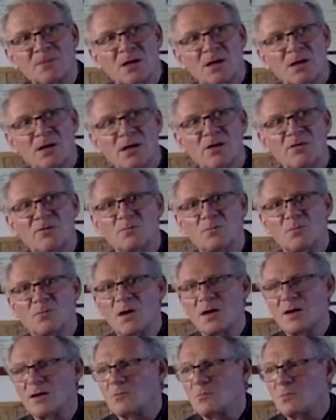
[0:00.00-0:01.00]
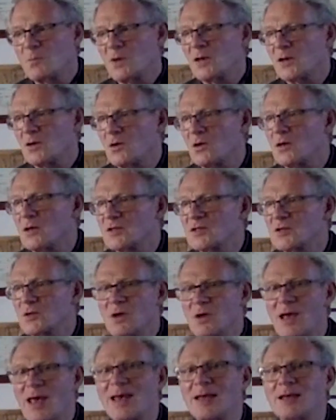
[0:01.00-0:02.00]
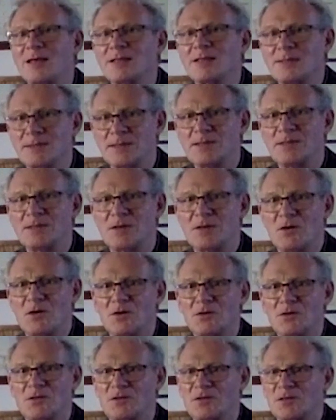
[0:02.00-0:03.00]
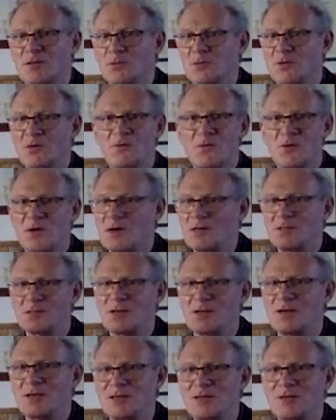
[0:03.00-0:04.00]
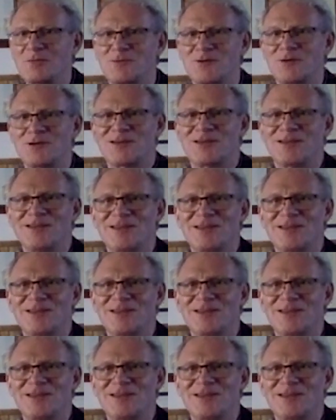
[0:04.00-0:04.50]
And even my colleagues who are anesthesiologists, who are very scientific,